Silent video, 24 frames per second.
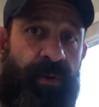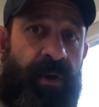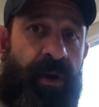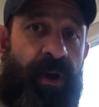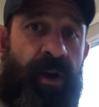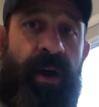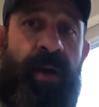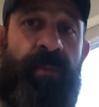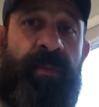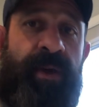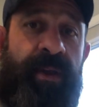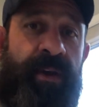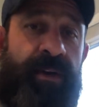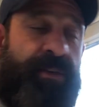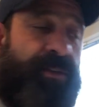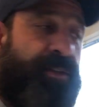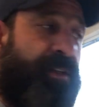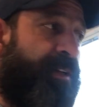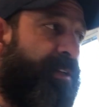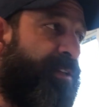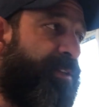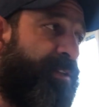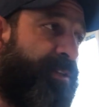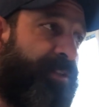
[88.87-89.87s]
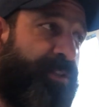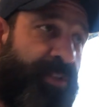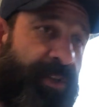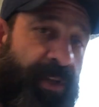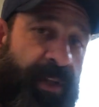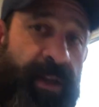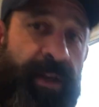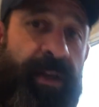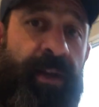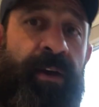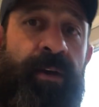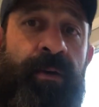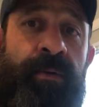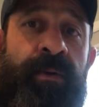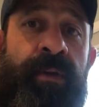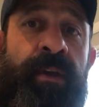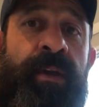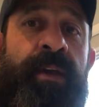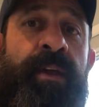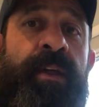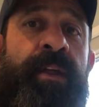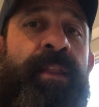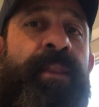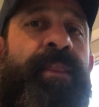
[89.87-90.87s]
calm energy and just chilling out,
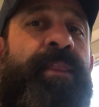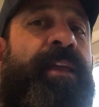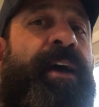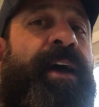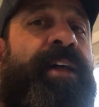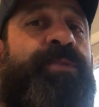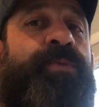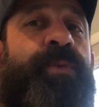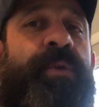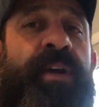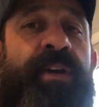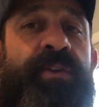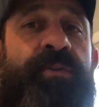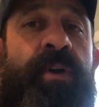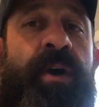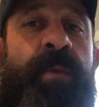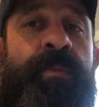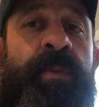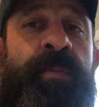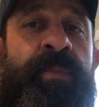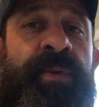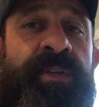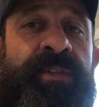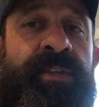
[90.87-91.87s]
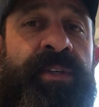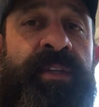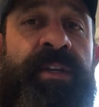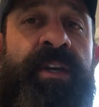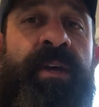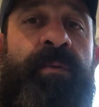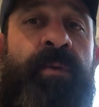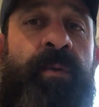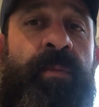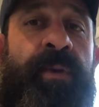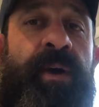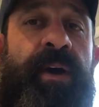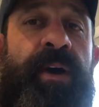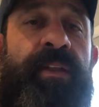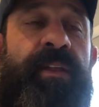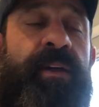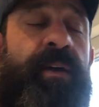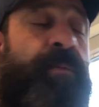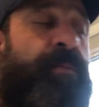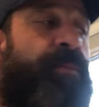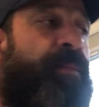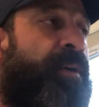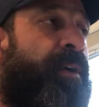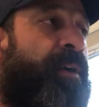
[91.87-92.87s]
that's when I drop a piece of kibble by
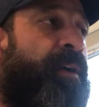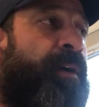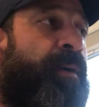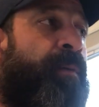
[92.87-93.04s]
them.